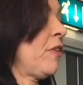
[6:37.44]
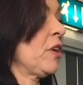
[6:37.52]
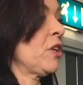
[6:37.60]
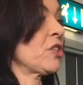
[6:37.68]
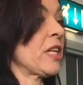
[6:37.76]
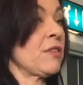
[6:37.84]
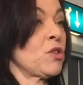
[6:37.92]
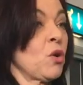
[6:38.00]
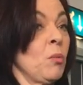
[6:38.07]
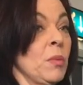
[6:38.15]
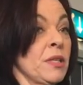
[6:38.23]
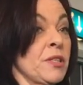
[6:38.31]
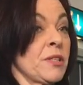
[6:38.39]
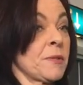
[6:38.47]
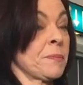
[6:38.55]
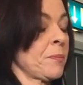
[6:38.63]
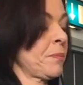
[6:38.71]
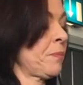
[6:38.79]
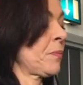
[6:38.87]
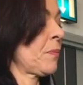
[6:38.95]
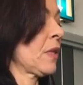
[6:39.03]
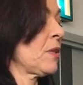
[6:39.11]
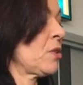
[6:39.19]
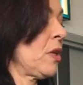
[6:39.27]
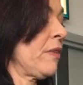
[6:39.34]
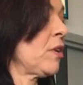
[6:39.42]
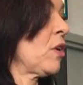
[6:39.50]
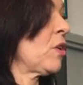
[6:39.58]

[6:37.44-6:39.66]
found ourselves homeless. So living